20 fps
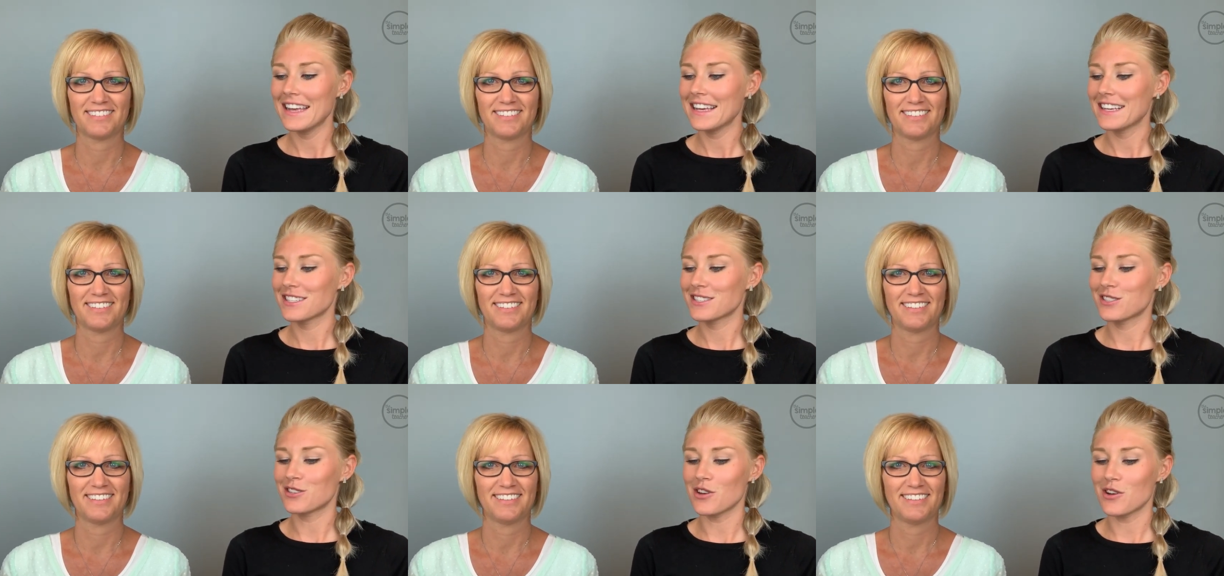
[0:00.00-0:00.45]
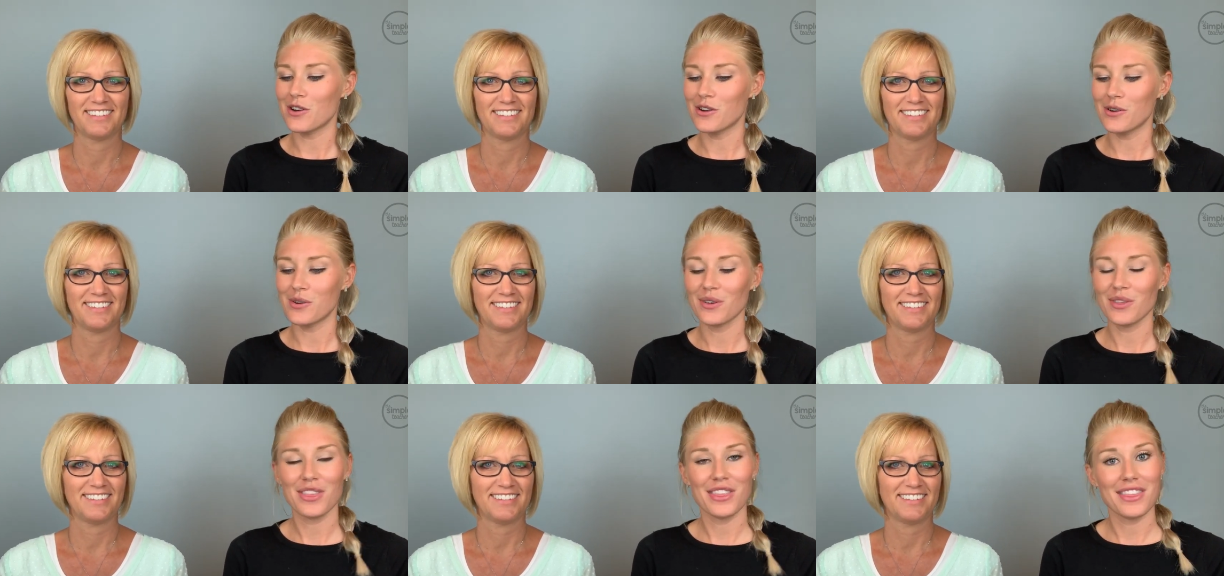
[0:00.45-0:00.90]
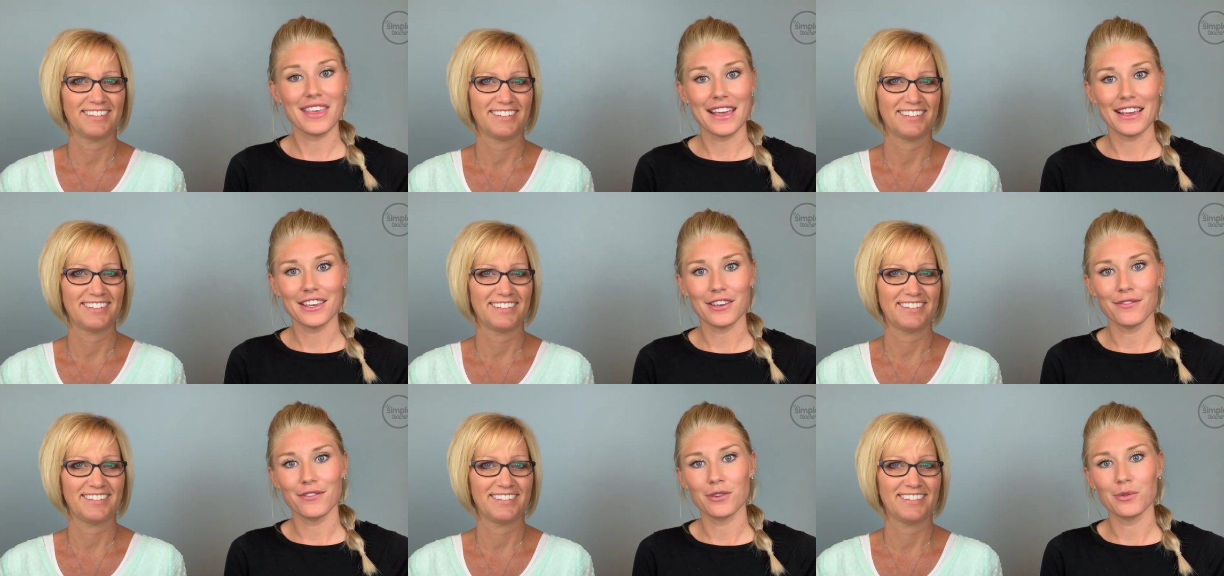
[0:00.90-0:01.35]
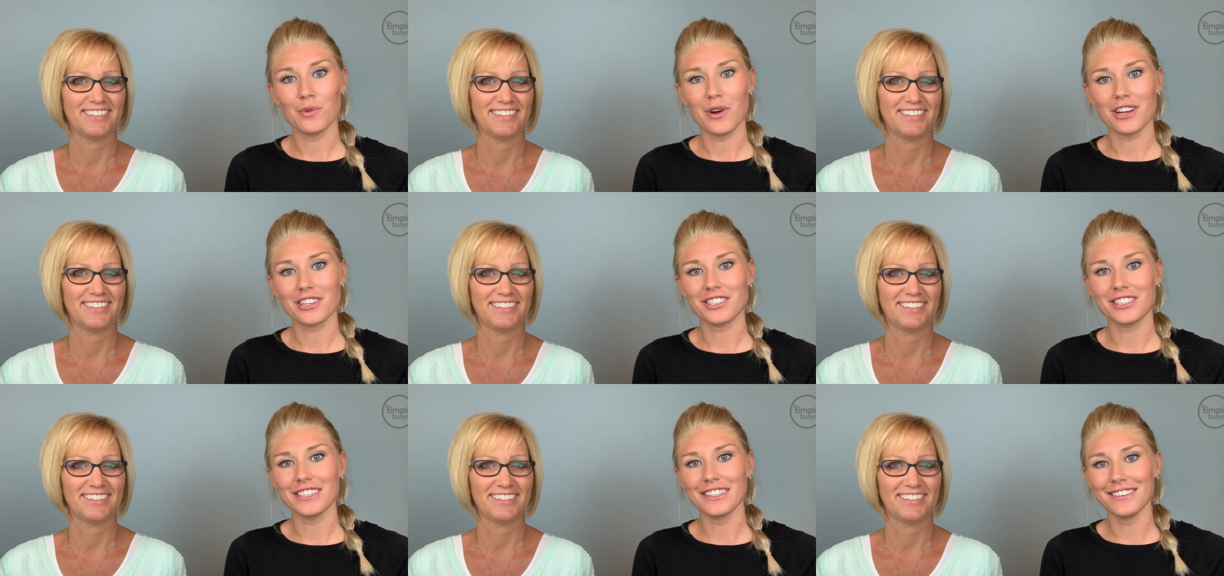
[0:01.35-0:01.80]
Speaker 1: So thank you for
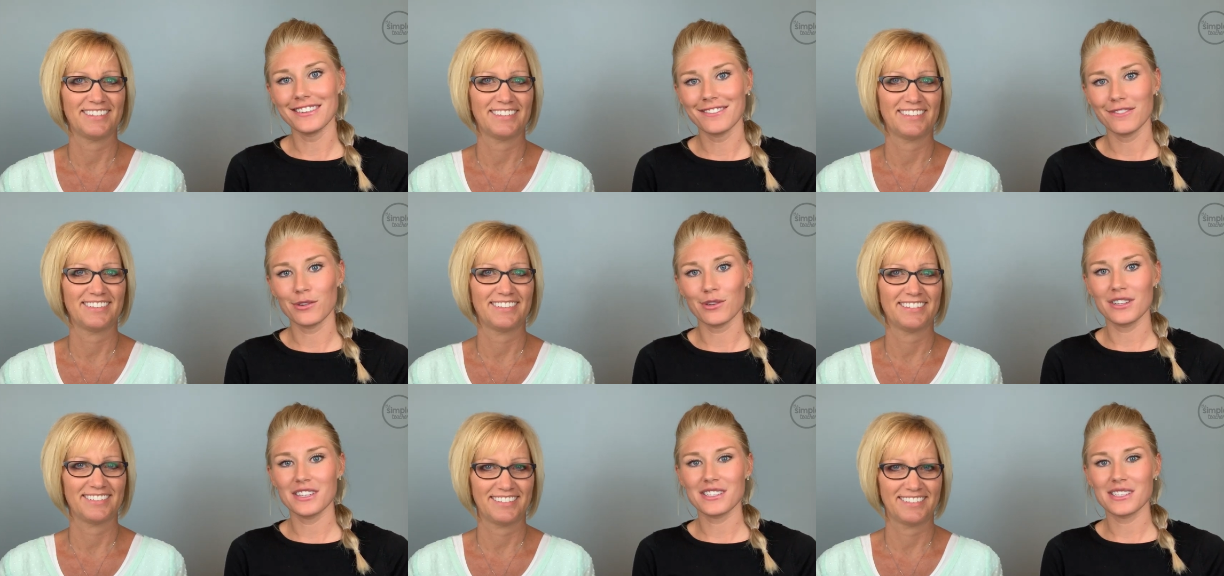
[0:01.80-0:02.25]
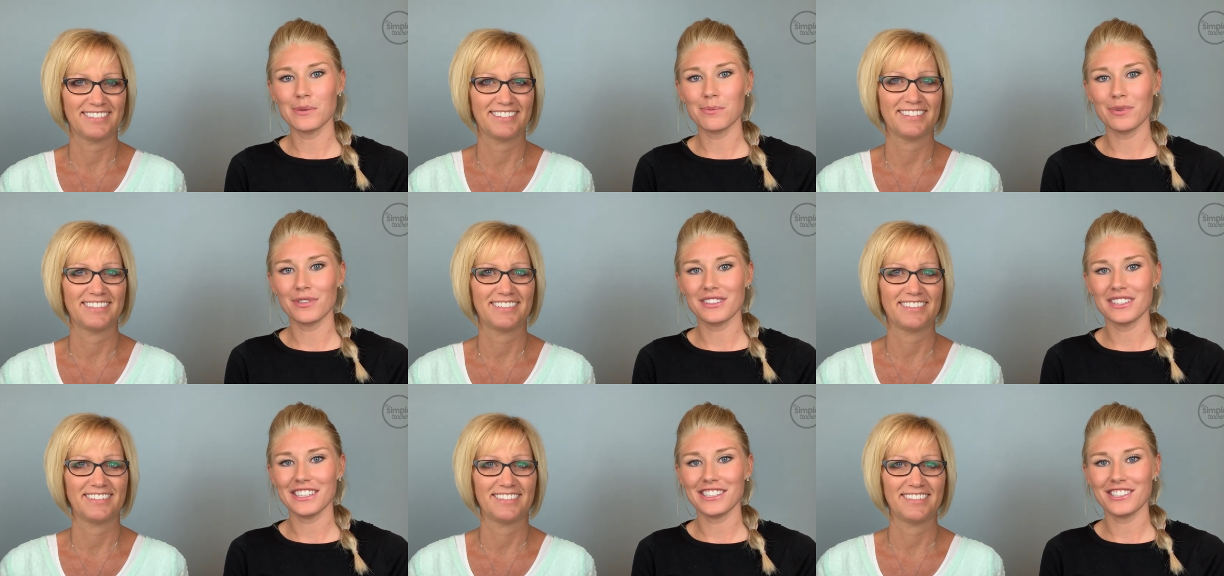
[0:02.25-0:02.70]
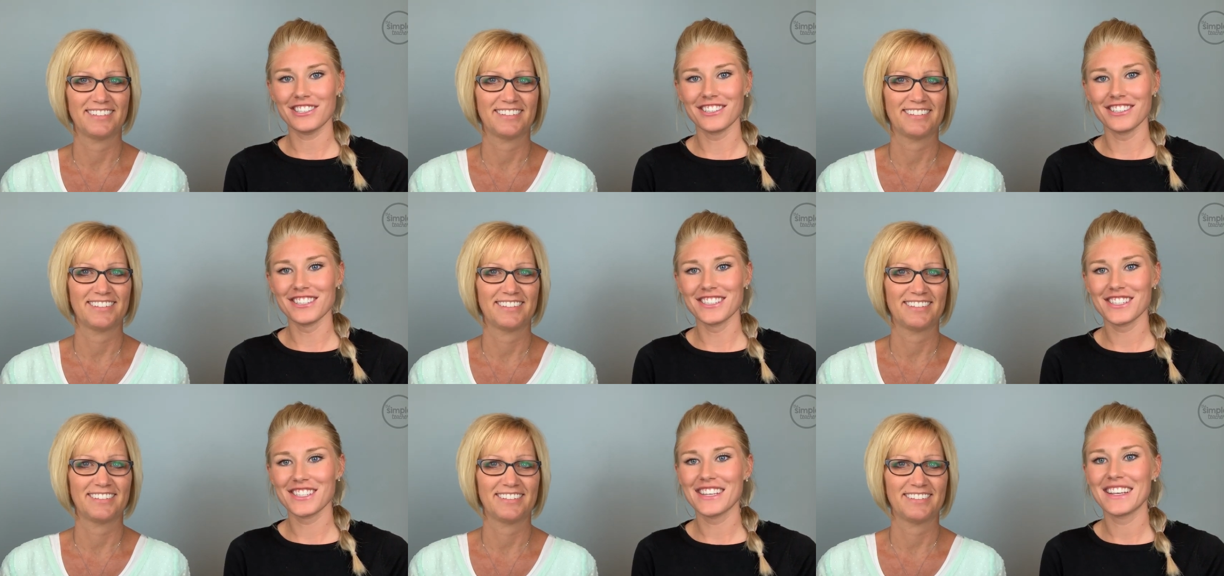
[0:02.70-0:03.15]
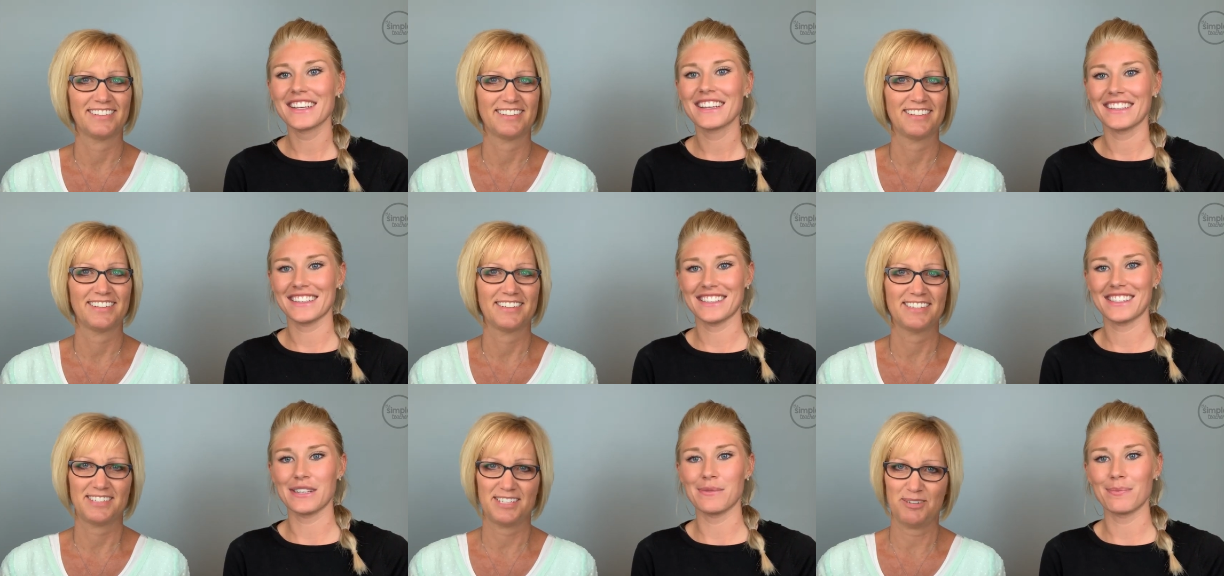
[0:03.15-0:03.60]
watching. We're the Simple Teachers. Simply,
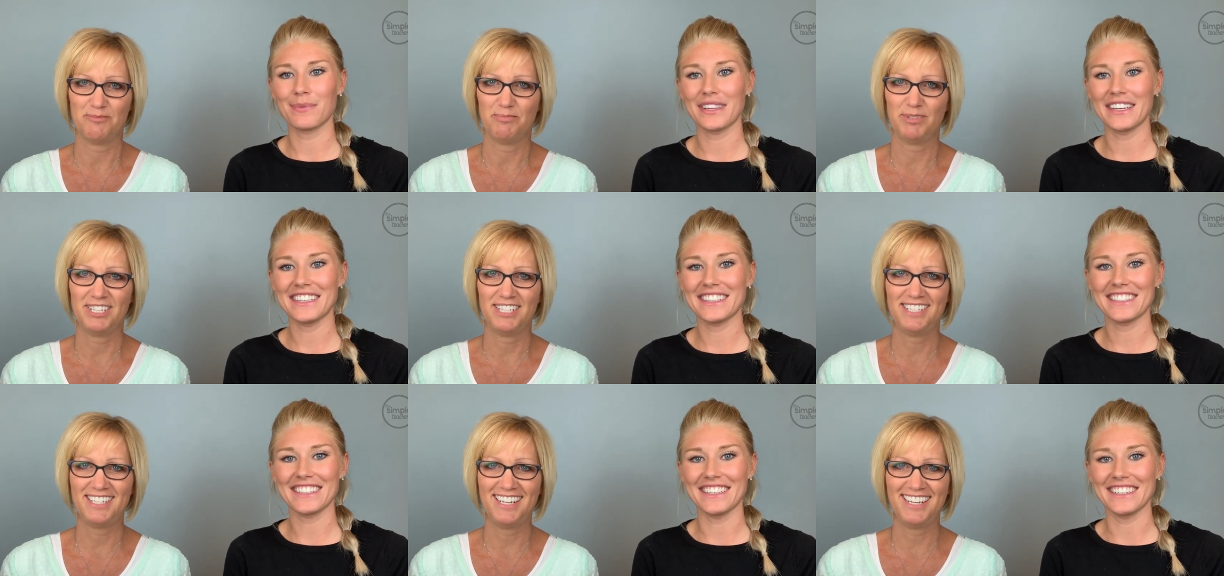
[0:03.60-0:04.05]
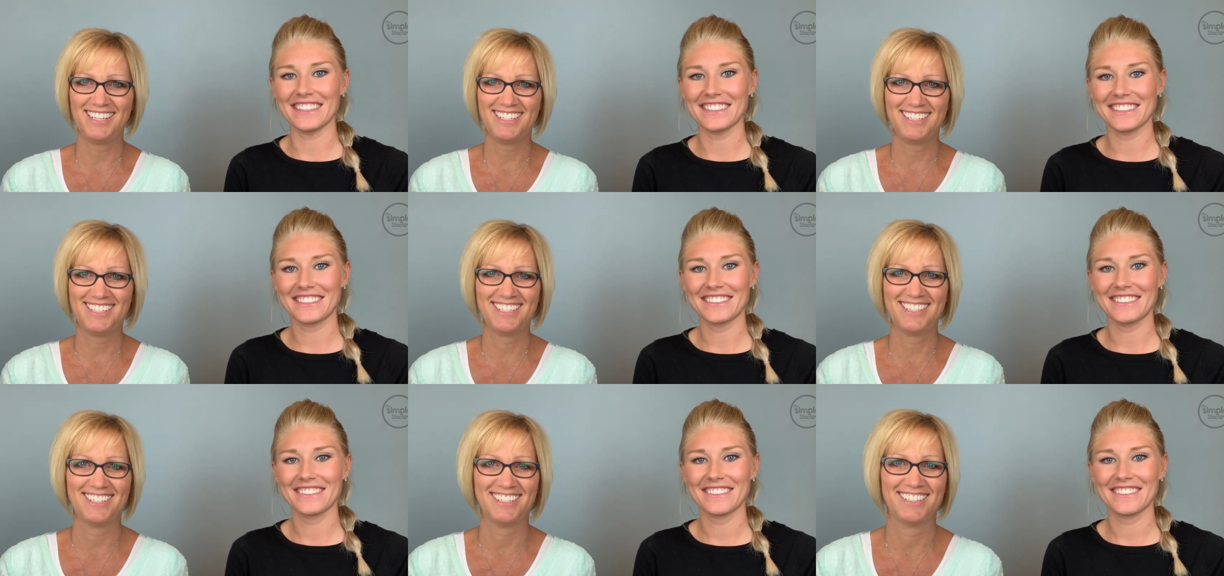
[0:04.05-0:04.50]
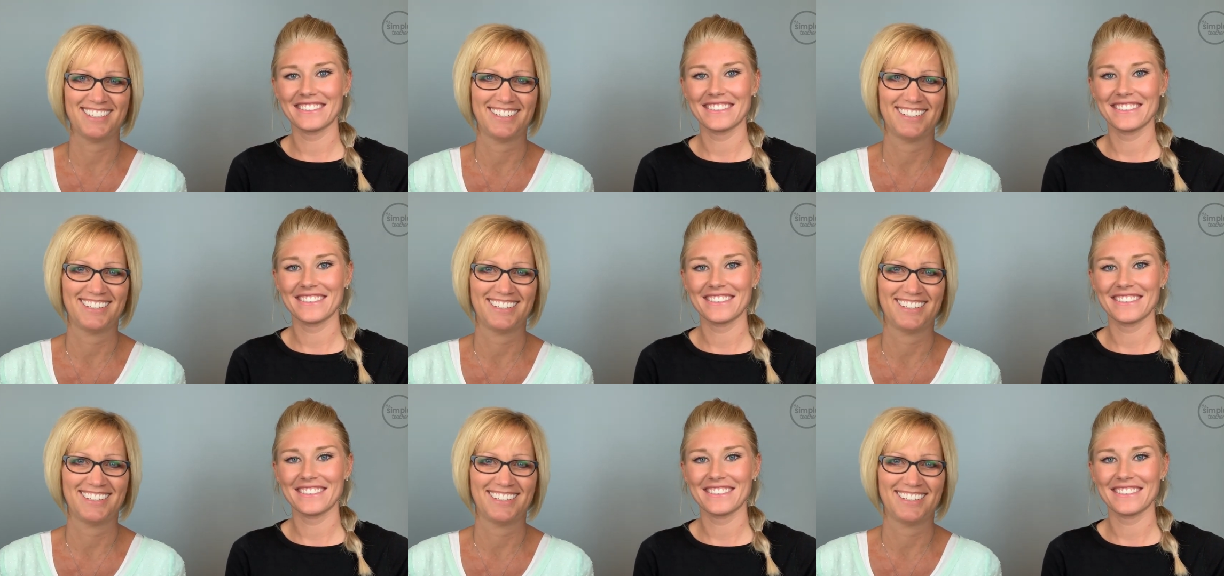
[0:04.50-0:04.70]
Simply teach. teach